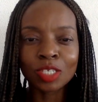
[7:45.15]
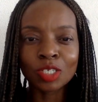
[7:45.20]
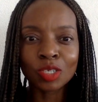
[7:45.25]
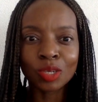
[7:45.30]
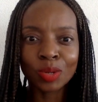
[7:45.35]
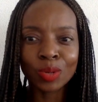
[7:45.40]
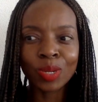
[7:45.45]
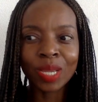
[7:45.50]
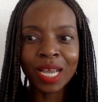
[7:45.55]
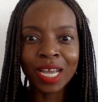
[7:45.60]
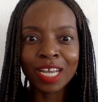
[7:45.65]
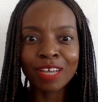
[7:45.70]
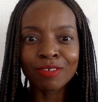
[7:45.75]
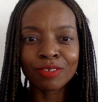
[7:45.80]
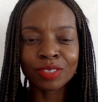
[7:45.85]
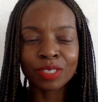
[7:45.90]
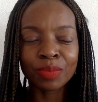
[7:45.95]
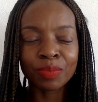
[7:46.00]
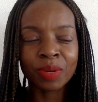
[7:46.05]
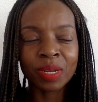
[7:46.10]
Sorry, I have
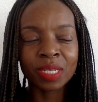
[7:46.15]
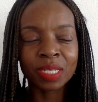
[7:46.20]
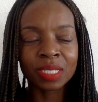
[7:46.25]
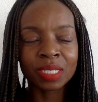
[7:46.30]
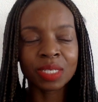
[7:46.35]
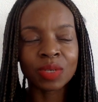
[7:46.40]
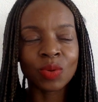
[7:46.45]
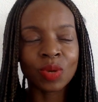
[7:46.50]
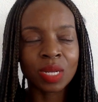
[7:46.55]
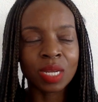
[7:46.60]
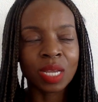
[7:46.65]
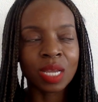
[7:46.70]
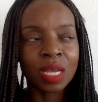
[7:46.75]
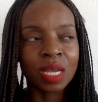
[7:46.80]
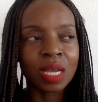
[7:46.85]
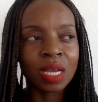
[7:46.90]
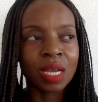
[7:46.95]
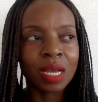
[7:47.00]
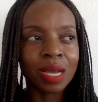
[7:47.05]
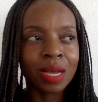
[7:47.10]
on the pregnancy one
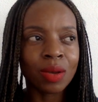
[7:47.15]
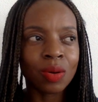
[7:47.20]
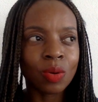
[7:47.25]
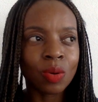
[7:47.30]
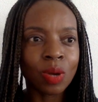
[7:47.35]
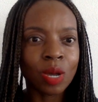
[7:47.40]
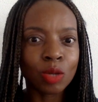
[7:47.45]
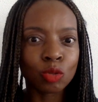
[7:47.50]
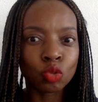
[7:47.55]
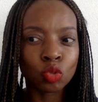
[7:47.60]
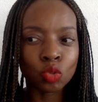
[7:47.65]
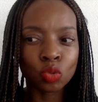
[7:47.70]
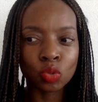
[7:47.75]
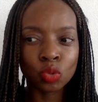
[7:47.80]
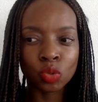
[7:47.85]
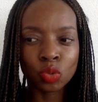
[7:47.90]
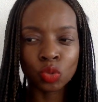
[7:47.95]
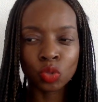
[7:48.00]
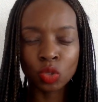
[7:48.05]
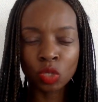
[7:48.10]
how to
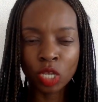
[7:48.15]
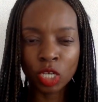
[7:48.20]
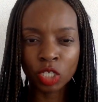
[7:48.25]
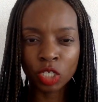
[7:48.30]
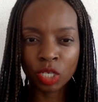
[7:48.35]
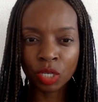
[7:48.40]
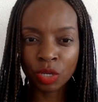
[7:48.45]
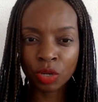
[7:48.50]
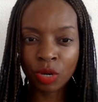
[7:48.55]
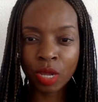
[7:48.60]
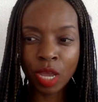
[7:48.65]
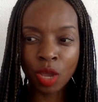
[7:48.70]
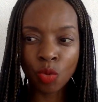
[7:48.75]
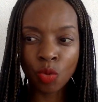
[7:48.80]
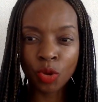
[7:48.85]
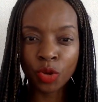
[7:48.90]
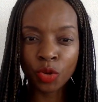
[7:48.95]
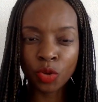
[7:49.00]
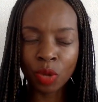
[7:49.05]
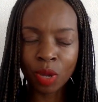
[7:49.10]
do Sudarshan Kriya
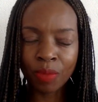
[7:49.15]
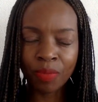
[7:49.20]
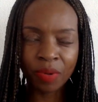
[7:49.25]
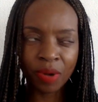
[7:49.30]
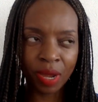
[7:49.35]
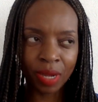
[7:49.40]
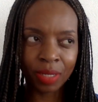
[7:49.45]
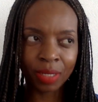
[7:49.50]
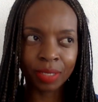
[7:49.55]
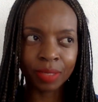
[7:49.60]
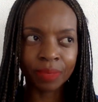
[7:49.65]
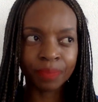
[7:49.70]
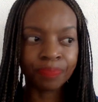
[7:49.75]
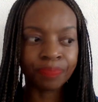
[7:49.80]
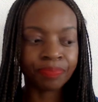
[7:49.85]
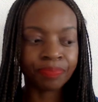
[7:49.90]
when you are pregnant.